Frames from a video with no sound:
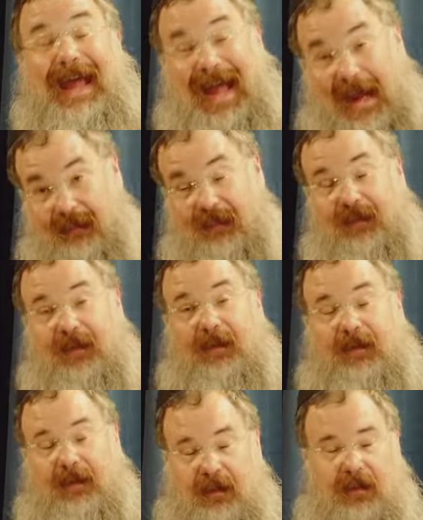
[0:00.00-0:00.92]

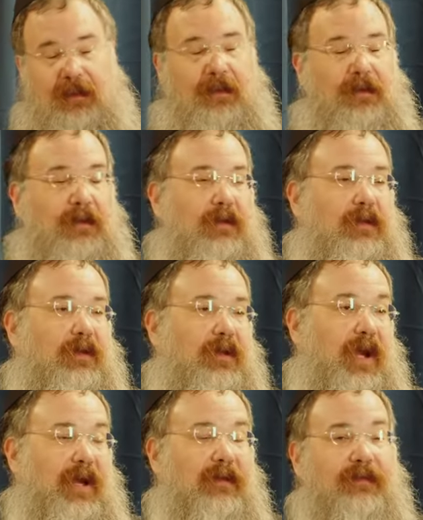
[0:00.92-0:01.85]
after
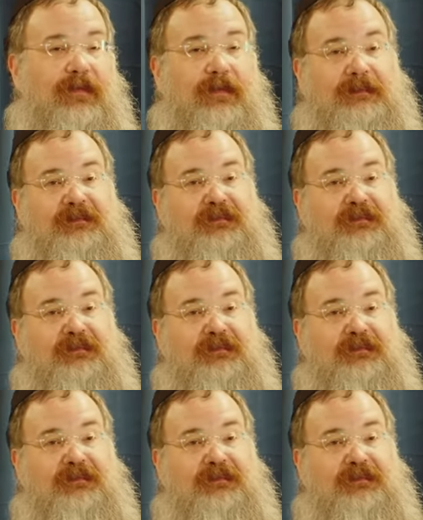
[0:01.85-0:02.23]
life.